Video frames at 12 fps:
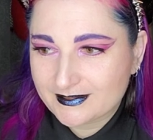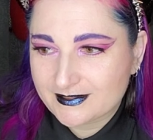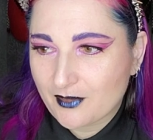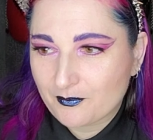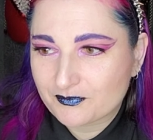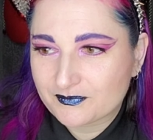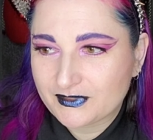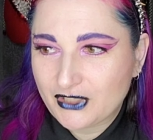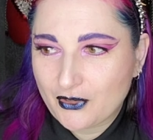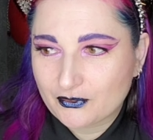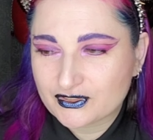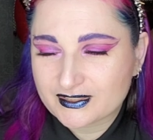some,
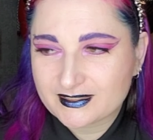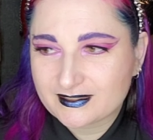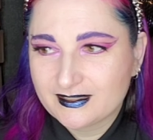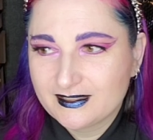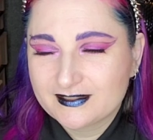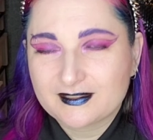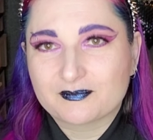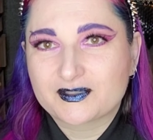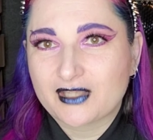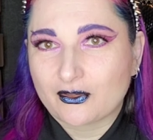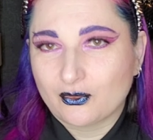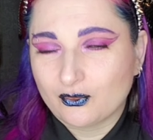just some
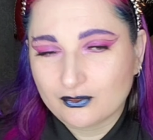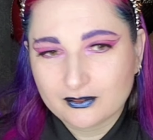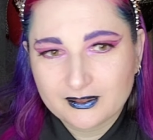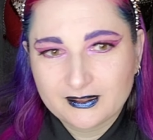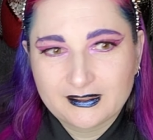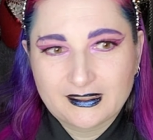subtle,